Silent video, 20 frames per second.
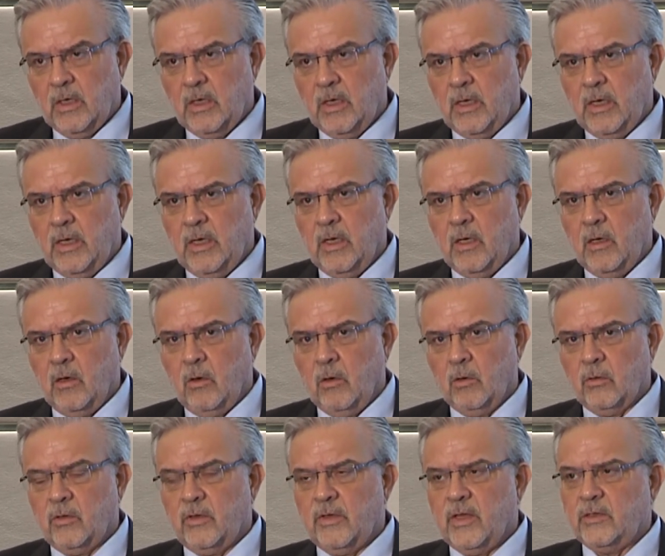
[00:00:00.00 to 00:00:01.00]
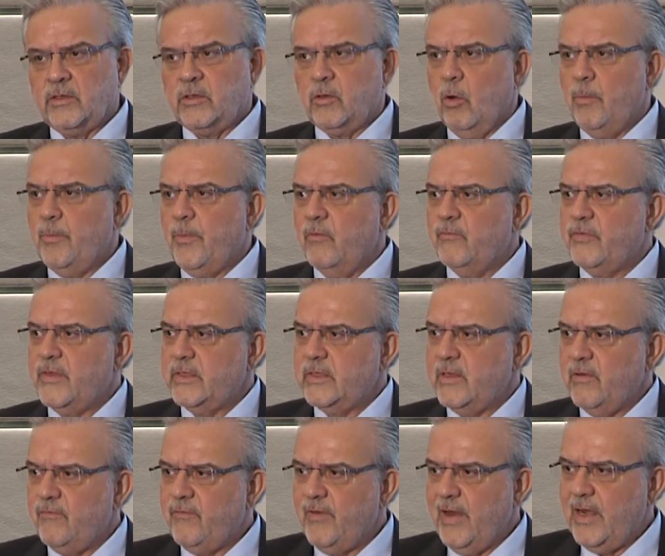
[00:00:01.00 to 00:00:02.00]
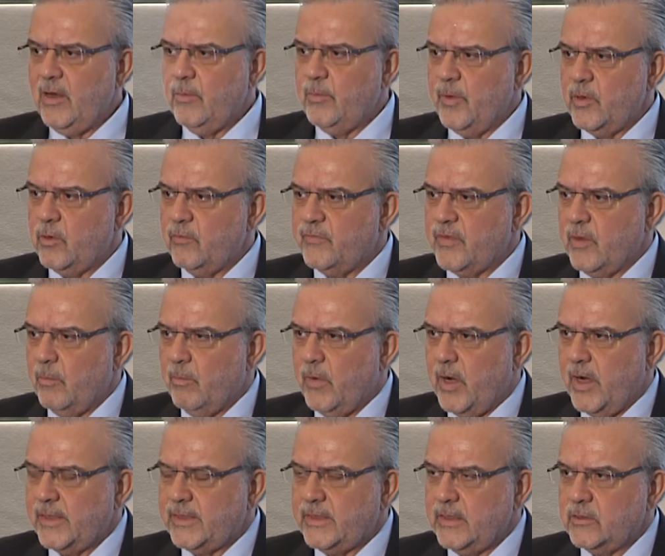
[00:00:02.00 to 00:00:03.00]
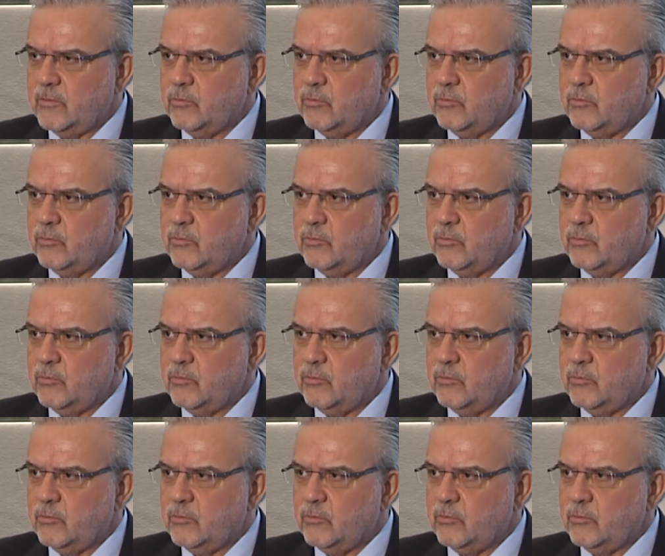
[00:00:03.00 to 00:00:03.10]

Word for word: Uh, on the top of the development of the market,